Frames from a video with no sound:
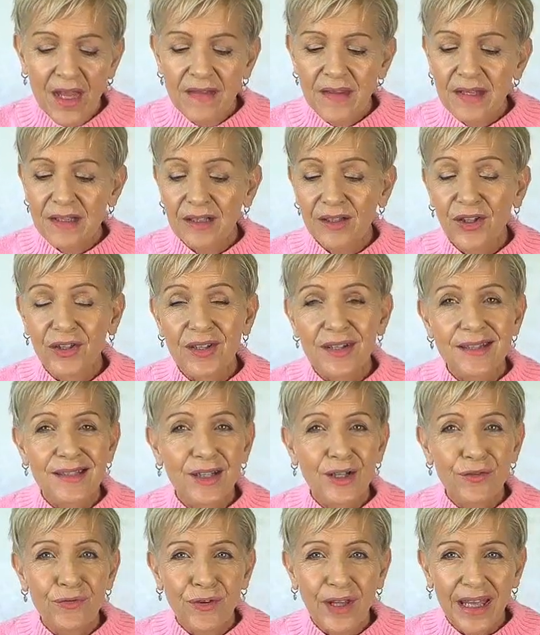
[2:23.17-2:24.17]
There's a lot of
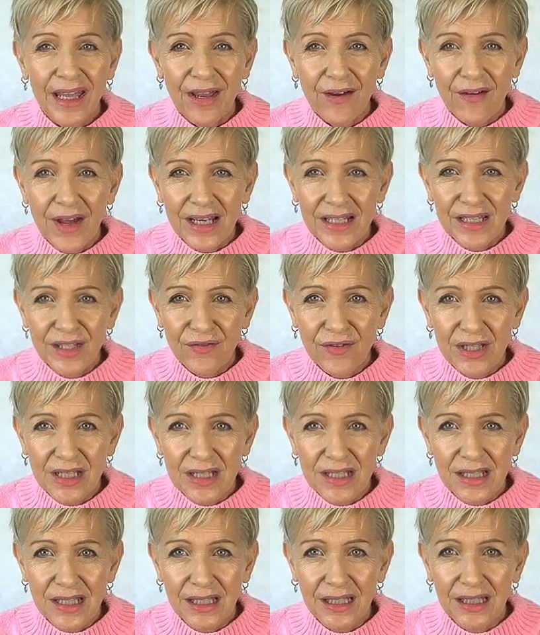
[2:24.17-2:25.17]
self-care
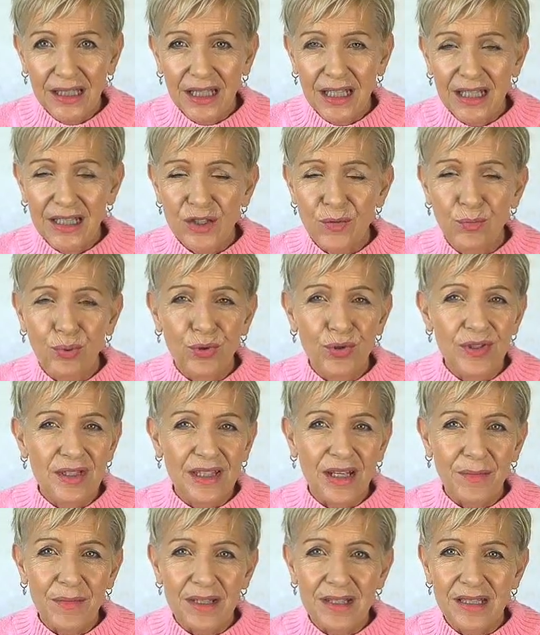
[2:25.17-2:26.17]
activities in there to
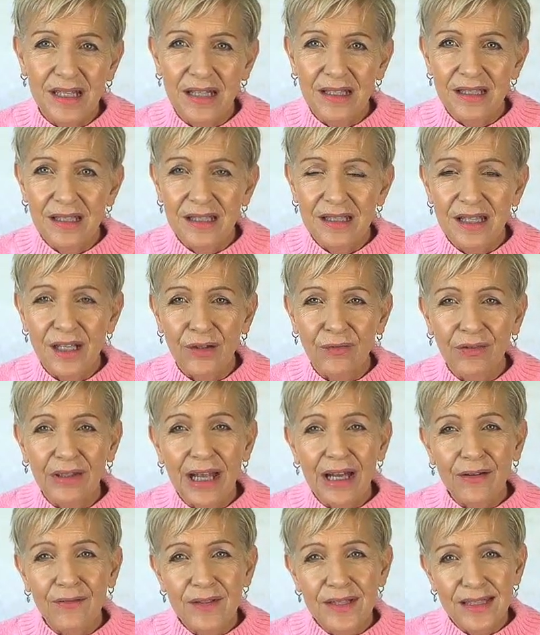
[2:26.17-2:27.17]
boost up your sense of self-love,